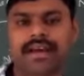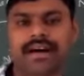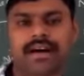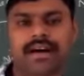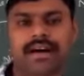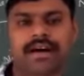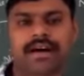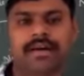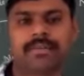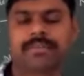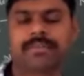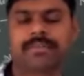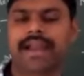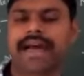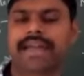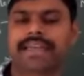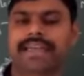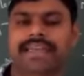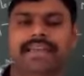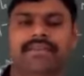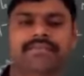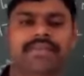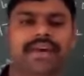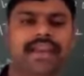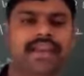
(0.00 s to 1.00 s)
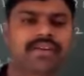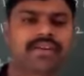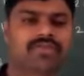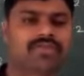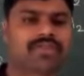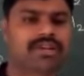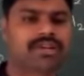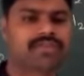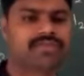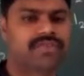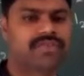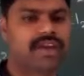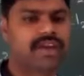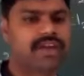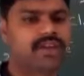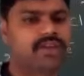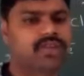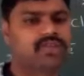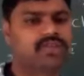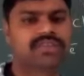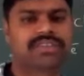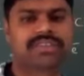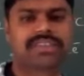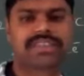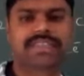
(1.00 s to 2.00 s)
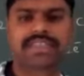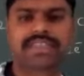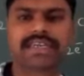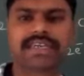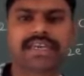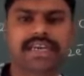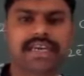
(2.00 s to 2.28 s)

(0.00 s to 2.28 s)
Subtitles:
Platinum electrode if we are used,